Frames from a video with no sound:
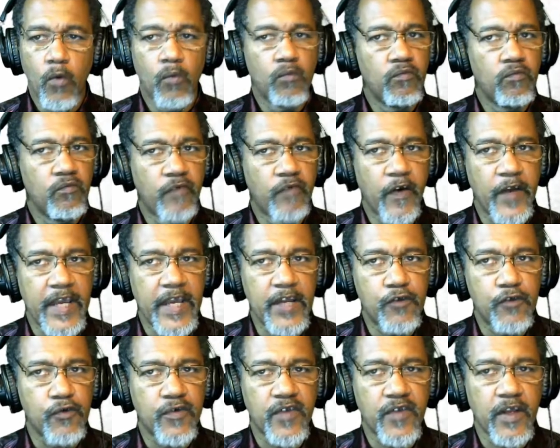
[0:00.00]
Very
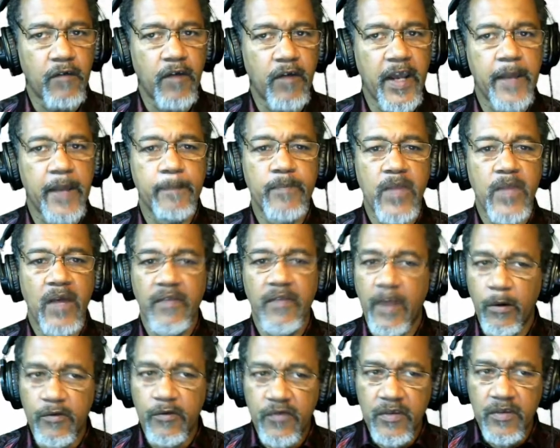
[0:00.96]
interesting, right? That
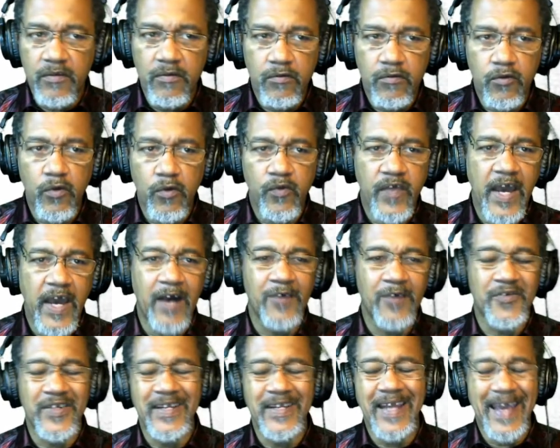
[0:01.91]
was in
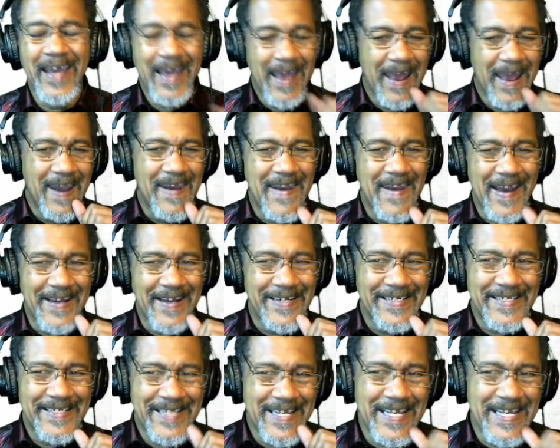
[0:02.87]

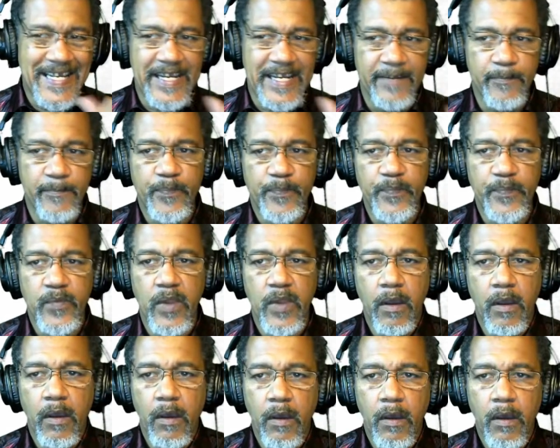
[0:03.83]
2019.
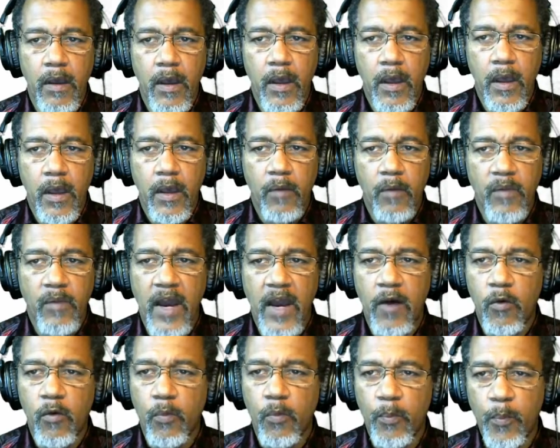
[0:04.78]

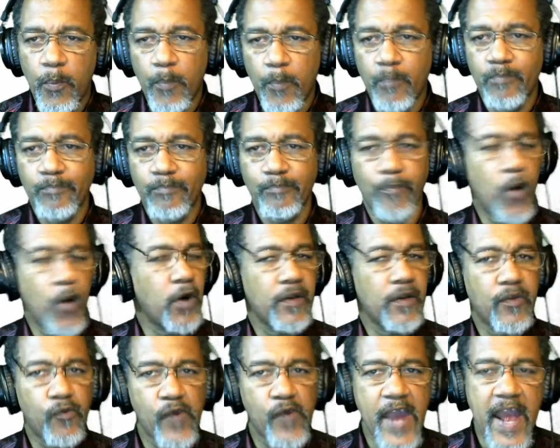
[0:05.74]
Now, part of
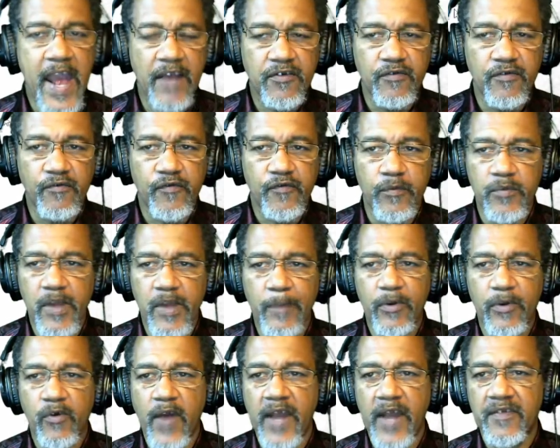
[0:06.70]
the reaction from
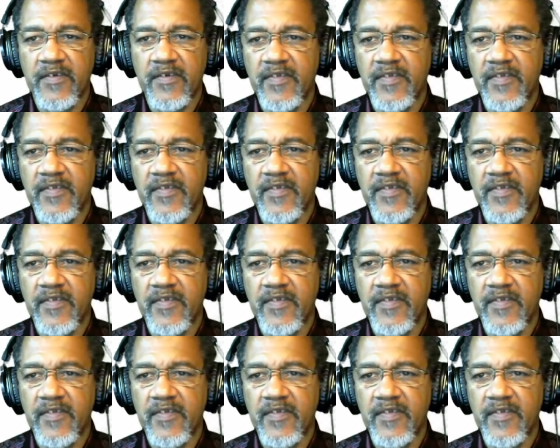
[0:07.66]
Democrats at